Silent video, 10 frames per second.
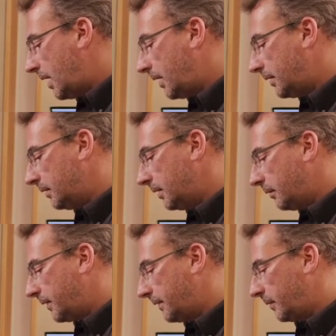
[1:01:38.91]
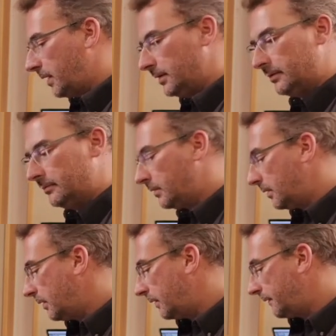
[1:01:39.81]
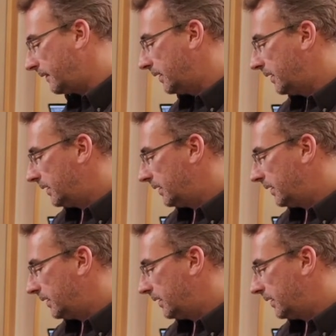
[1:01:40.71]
I lower the volume of